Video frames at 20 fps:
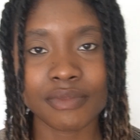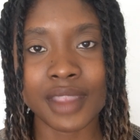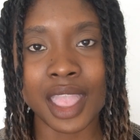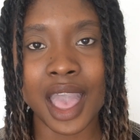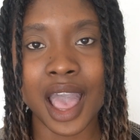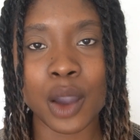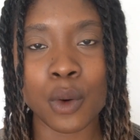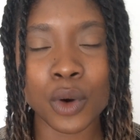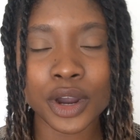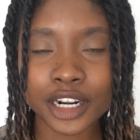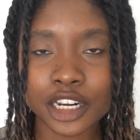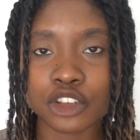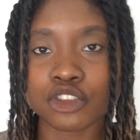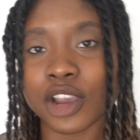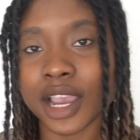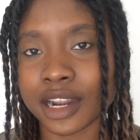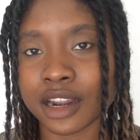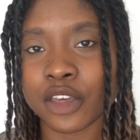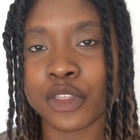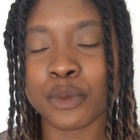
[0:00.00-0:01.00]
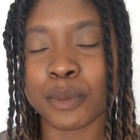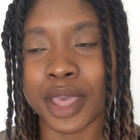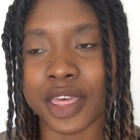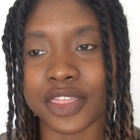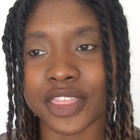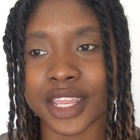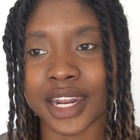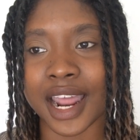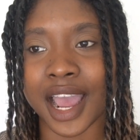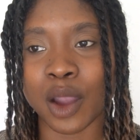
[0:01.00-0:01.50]
I want to try another
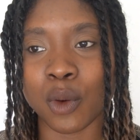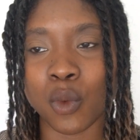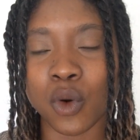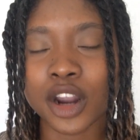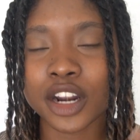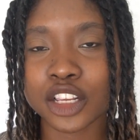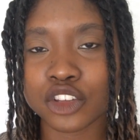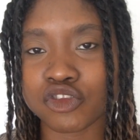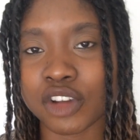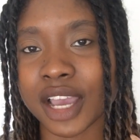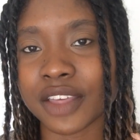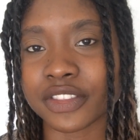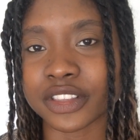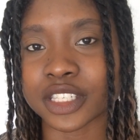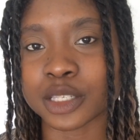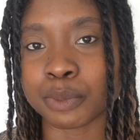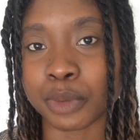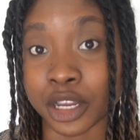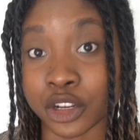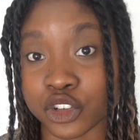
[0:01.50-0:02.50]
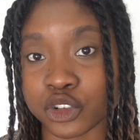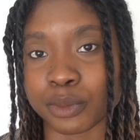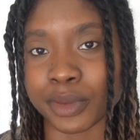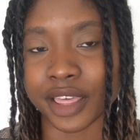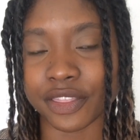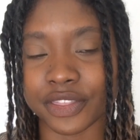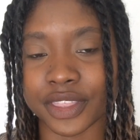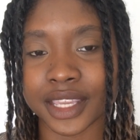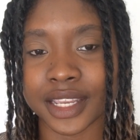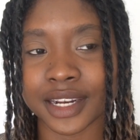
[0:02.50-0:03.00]
method. I want to try the sponge
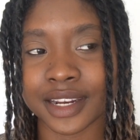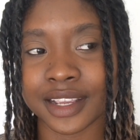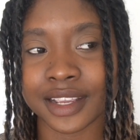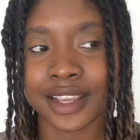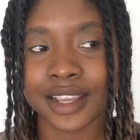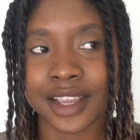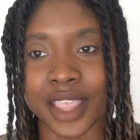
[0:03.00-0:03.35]
method.